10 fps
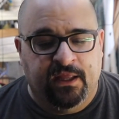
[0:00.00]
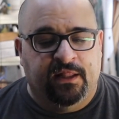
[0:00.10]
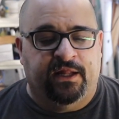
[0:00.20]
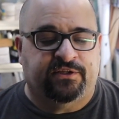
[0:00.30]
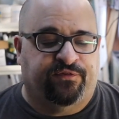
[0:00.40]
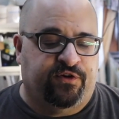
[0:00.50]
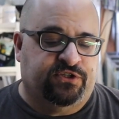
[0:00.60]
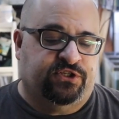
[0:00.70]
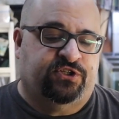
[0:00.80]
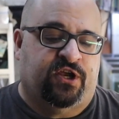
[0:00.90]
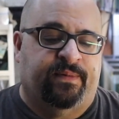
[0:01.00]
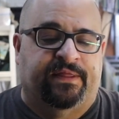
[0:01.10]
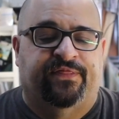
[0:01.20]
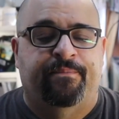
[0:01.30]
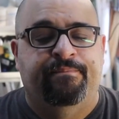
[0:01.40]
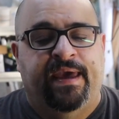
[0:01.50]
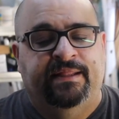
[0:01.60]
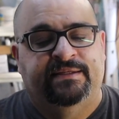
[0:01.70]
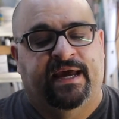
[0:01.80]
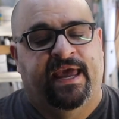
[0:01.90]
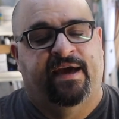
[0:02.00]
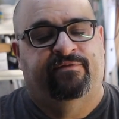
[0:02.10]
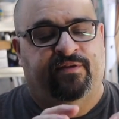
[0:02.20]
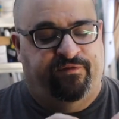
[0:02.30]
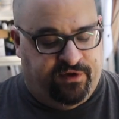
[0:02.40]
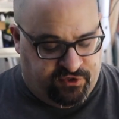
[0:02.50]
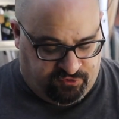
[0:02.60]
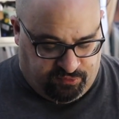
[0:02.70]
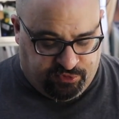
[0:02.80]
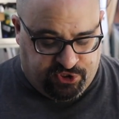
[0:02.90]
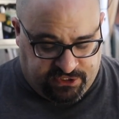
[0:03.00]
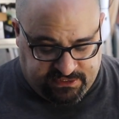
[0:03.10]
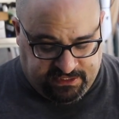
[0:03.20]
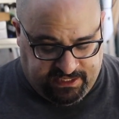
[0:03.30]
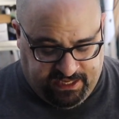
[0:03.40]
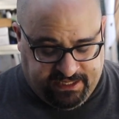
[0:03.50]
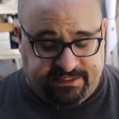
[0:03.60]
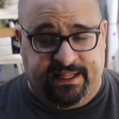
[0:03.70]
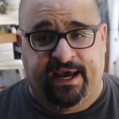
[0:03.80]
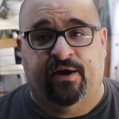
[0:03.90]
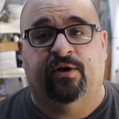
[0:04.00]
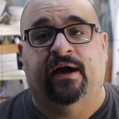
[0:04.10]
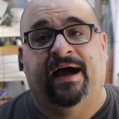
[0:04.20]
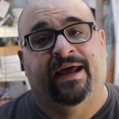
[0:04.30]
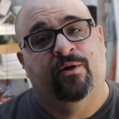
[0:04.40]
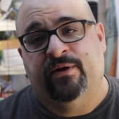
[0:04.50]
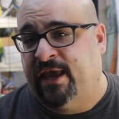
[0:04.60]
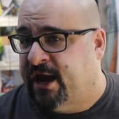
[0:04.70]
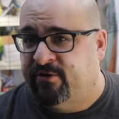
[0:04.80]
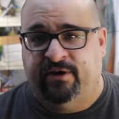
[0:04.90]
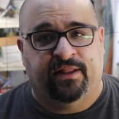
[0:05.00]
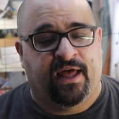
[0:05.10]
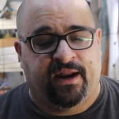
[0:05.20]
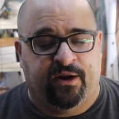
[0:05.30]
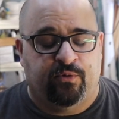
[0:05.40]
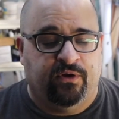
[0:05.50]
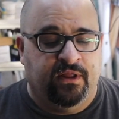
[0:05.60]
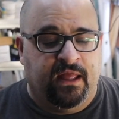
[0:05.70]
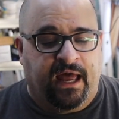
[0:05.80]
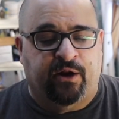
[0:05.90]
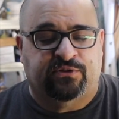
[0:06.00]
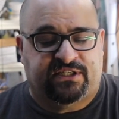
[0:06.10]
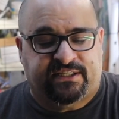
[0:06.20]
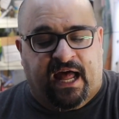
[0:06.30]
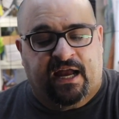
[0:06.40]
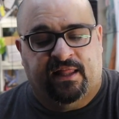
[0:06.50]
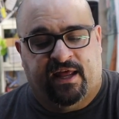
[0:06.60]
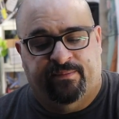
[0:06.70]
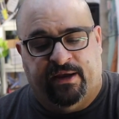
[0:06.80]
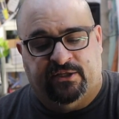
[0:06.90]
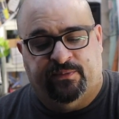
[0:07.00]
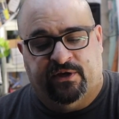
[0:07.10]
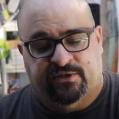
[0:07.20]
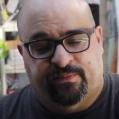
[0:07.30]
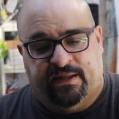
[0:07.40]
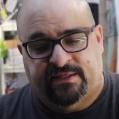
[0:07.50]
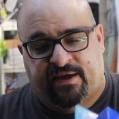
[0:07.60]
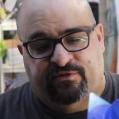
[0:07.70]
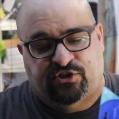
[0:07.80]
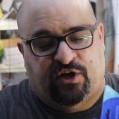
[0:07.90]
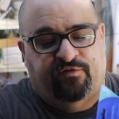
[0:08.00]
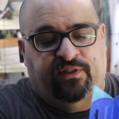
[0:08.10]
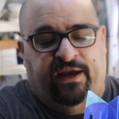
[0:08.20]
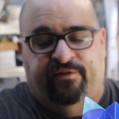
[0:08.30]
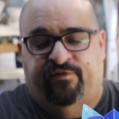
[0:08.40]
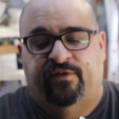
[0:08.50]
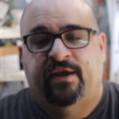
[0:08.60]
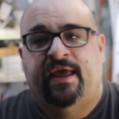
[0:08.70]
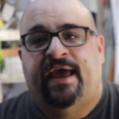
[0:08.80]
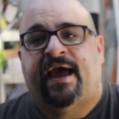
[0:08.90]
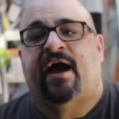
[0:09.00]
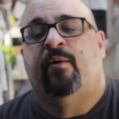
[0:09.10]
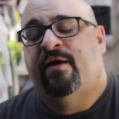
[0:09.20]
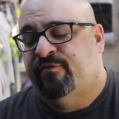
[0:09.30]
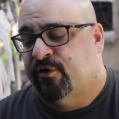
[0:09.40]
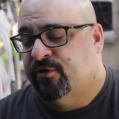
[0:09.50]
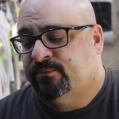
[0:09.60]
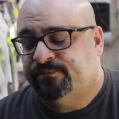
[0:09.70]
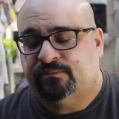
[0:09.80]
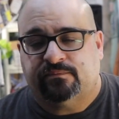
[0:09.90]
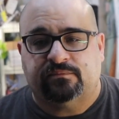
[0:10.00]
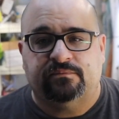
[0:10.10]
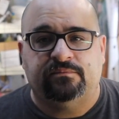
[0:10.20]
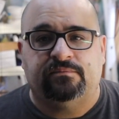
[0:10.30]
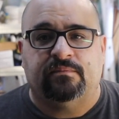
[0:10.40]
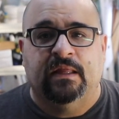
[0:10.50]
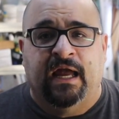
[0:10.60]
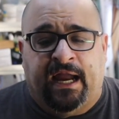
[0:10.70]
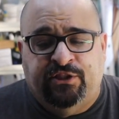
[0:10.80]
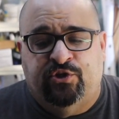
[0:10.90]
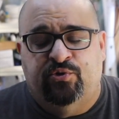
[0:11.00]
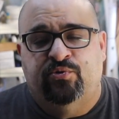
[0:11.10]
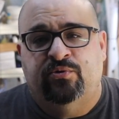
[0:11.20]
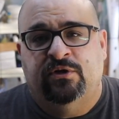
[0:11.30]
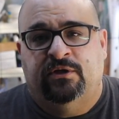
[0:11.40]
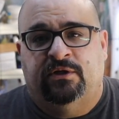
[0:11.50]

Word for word: Let's first let's talk about the meds I have in the fish room just in case. Now, I don't carry a lot. I don't I don't stock a lot of meds because meds have a shelf life. However, I do